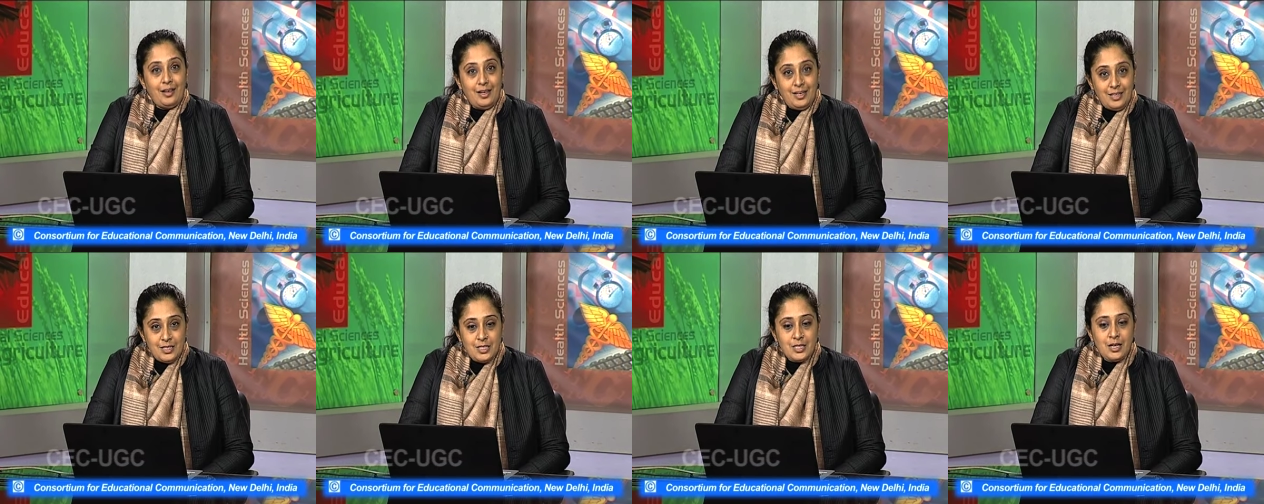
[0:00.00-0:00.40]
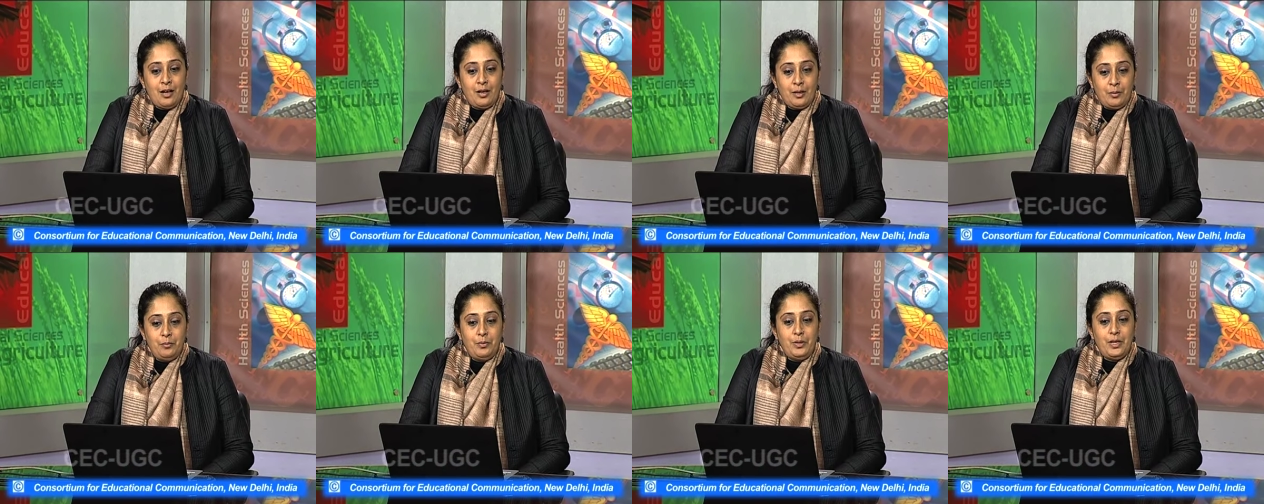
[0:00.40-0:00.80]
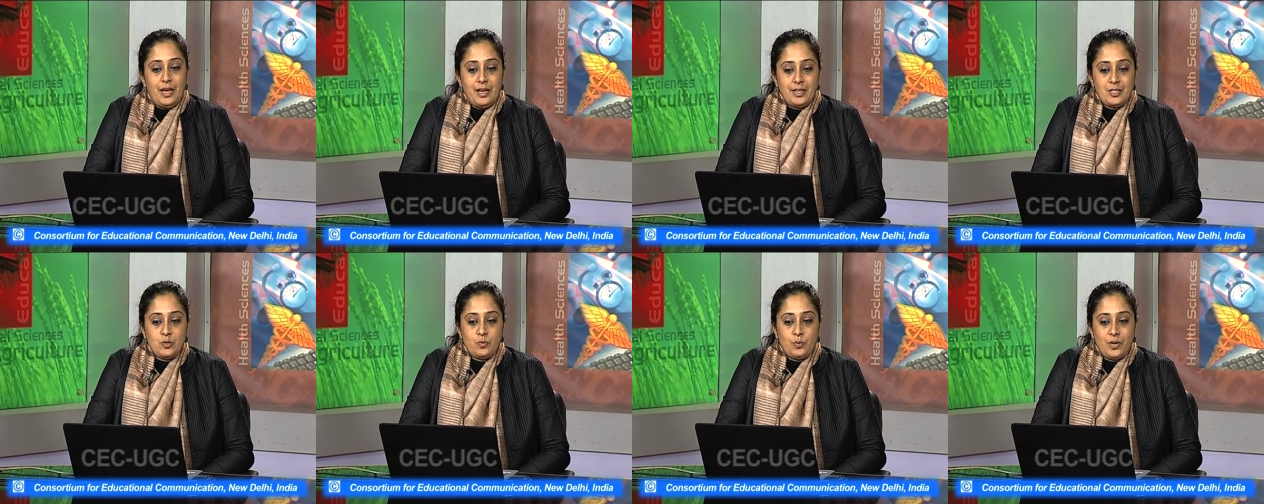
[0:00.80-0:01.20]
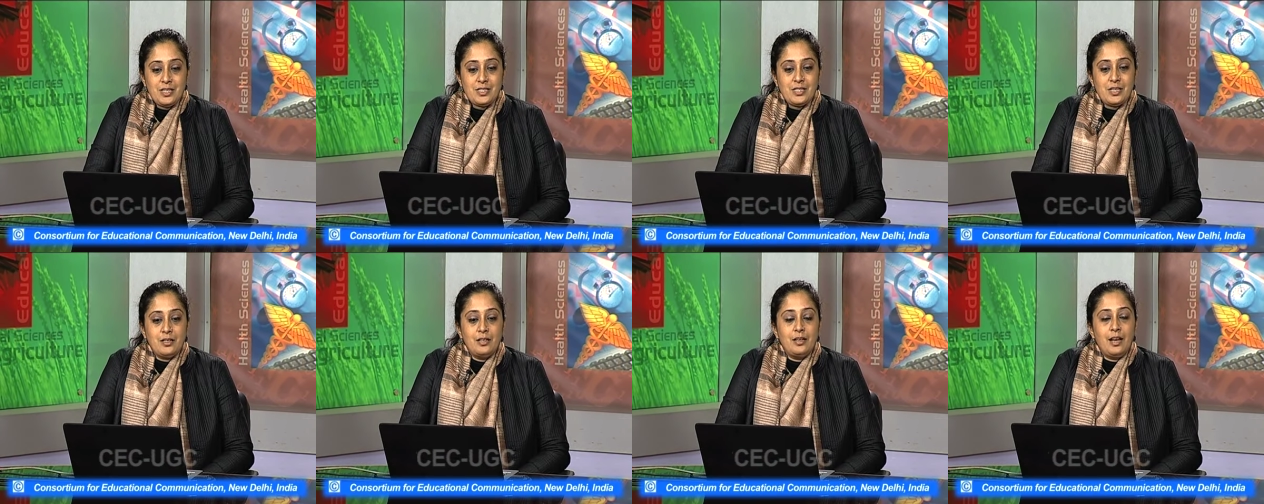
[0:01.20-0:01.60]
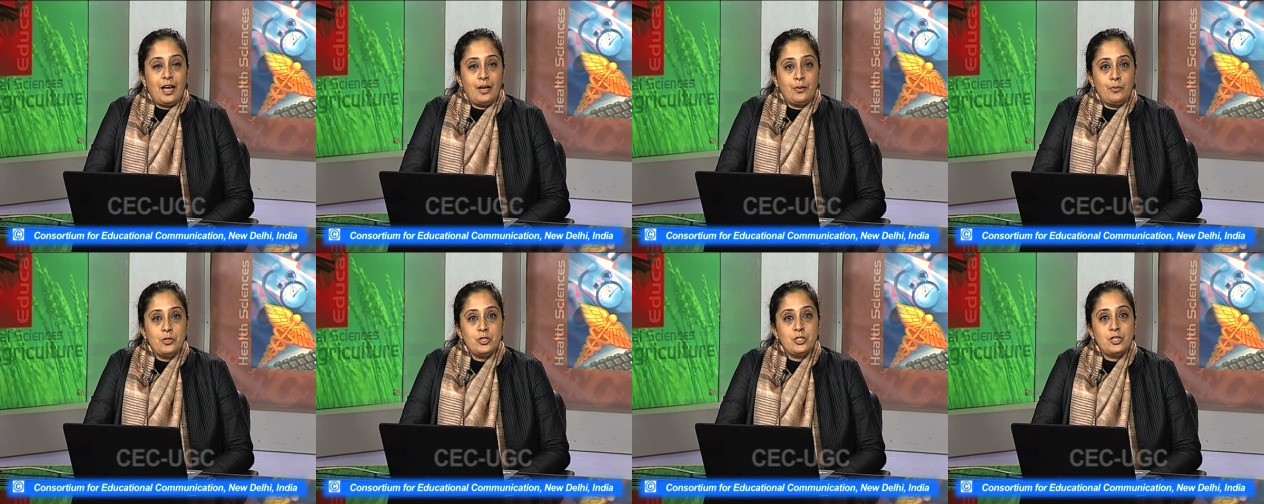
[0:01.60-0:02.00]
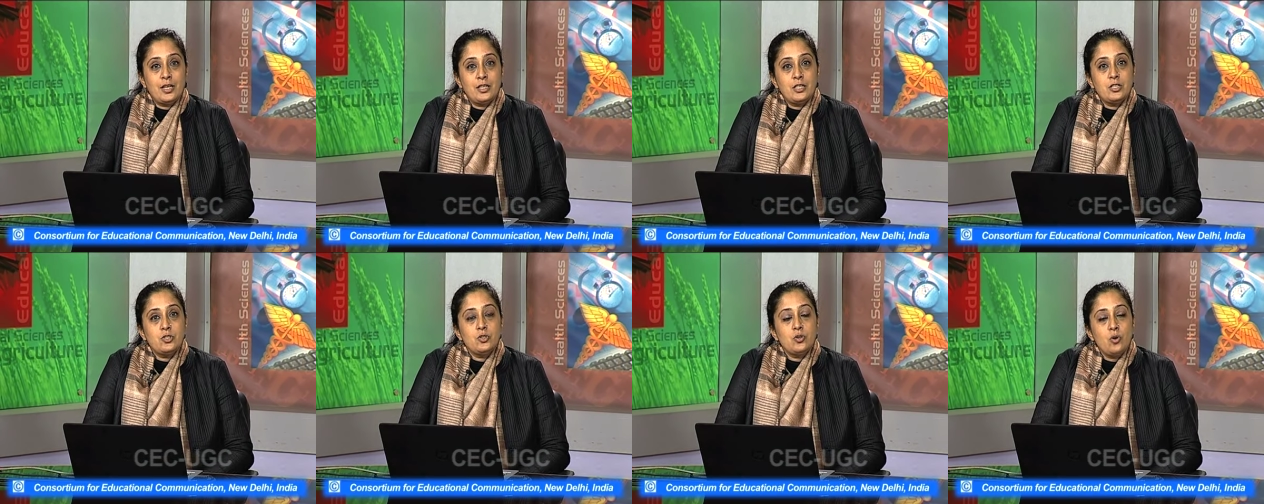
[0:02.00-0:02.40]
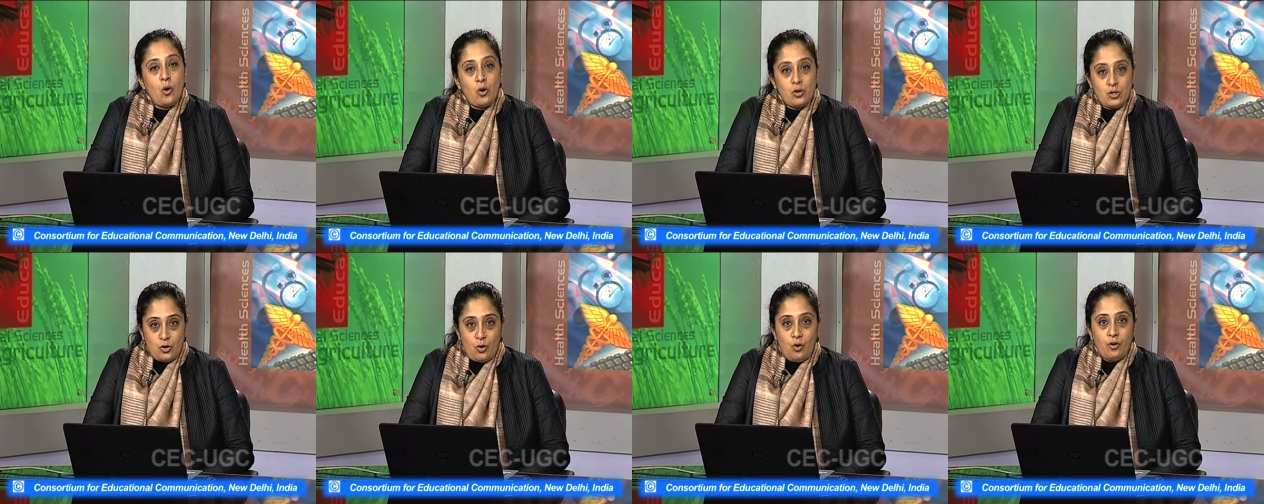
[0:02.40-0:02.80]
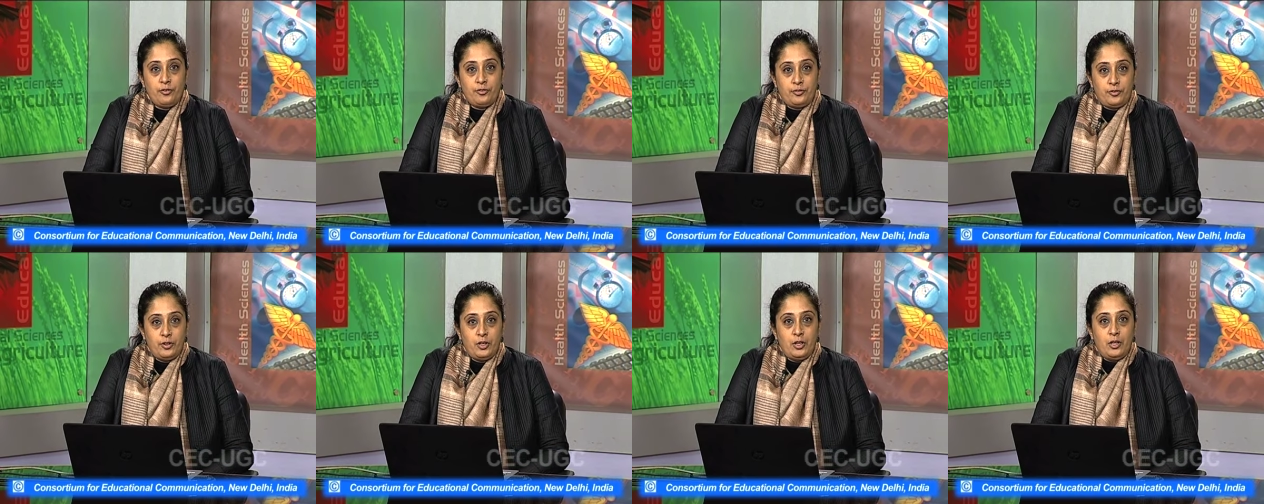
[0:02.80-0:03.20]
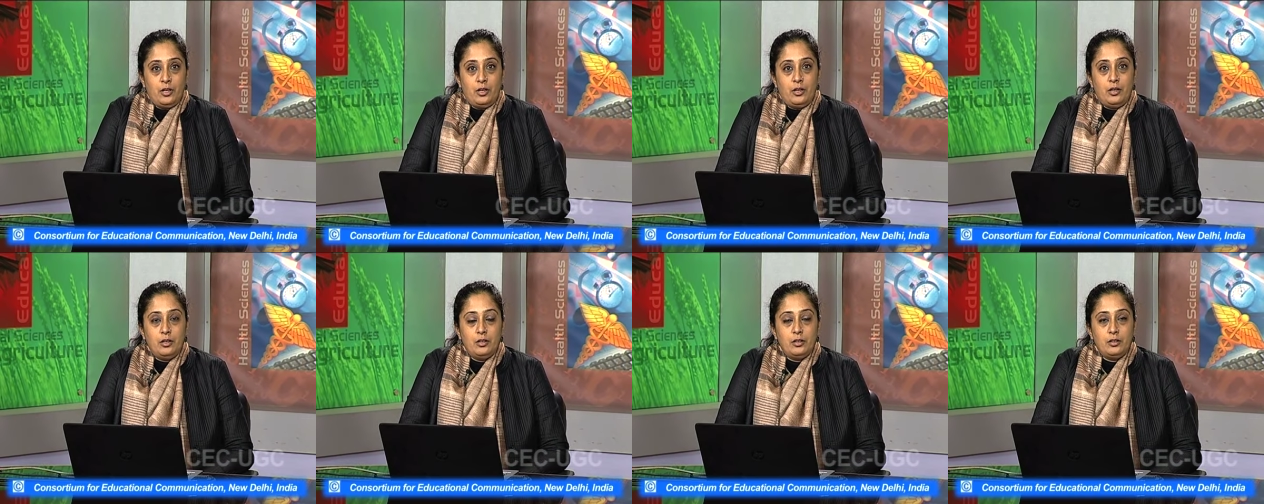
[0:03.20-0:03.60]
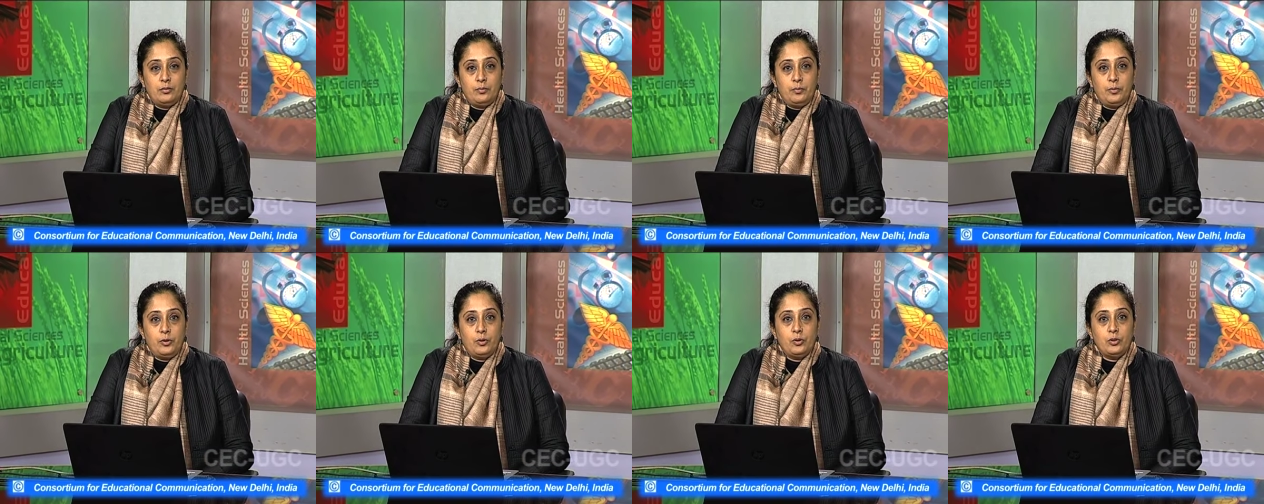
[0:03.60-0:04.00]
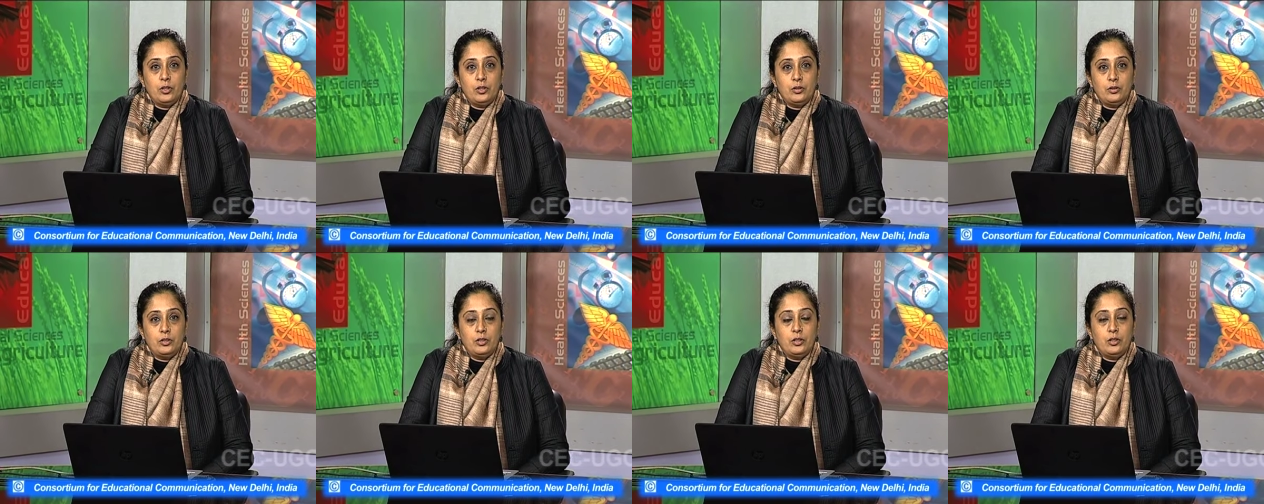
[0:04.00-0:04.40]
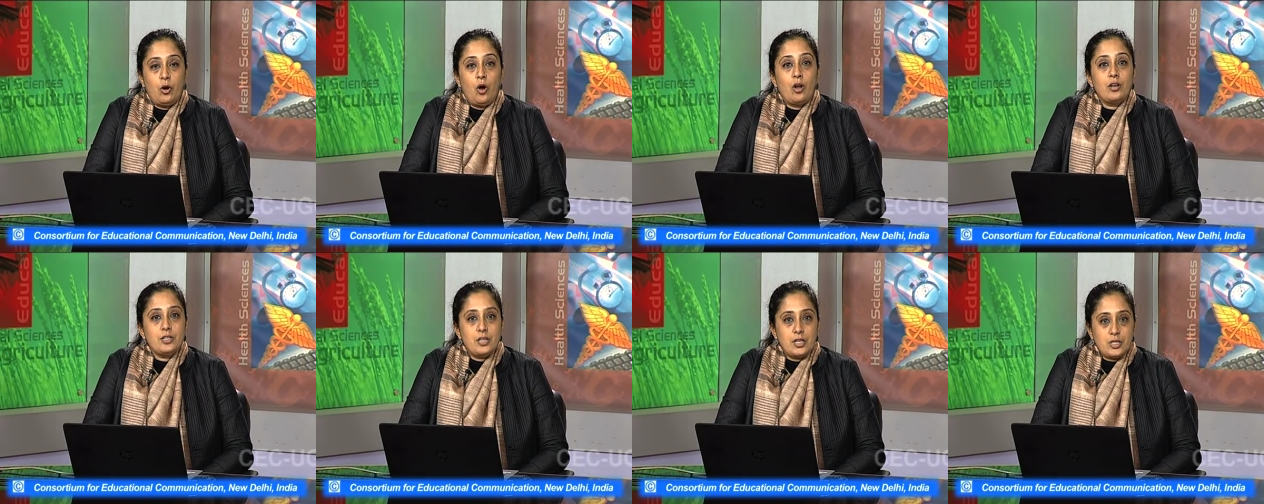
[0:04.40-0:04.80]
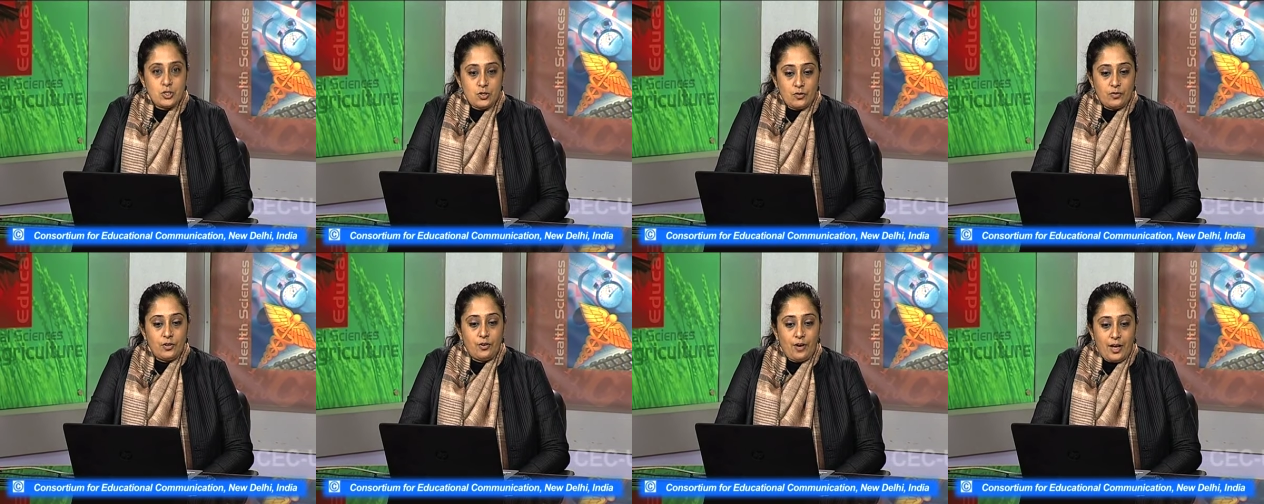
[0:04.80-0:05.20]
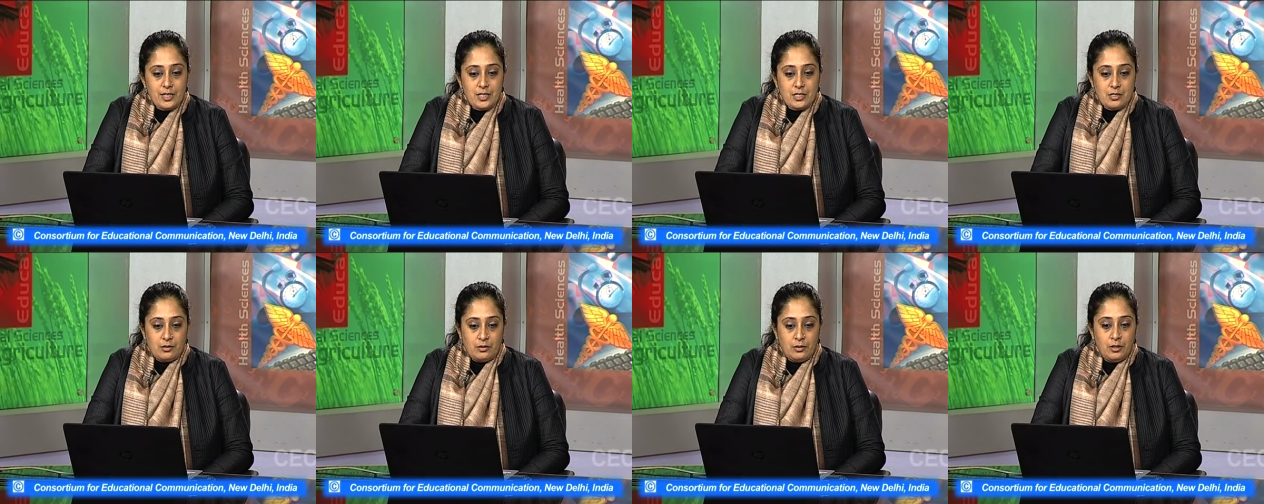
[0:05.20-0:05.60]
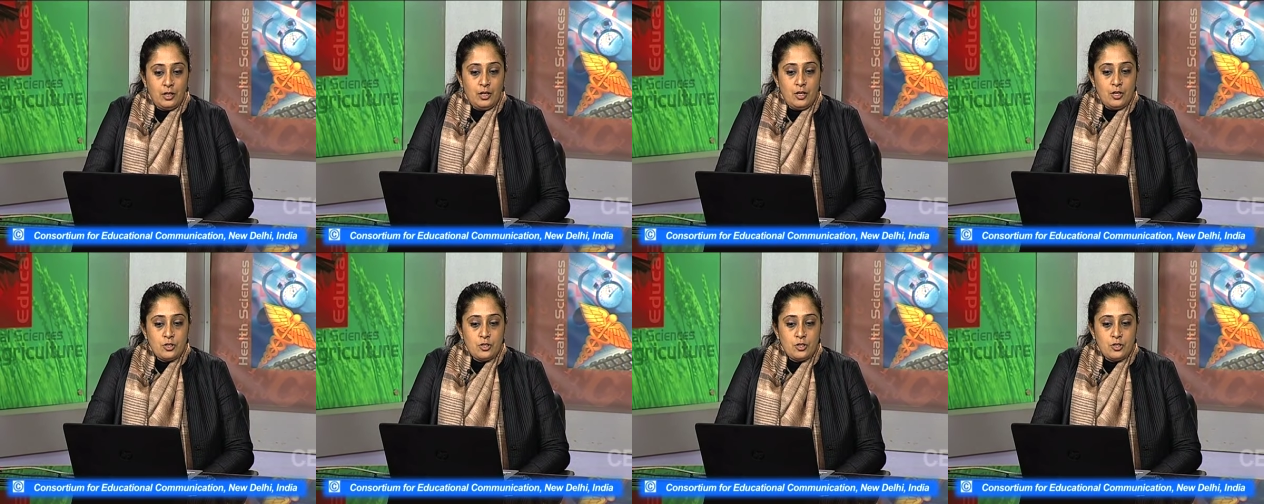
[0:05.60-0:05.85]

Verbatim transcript: in time be expressed in a language that is not of uh, you know the the context of the writer.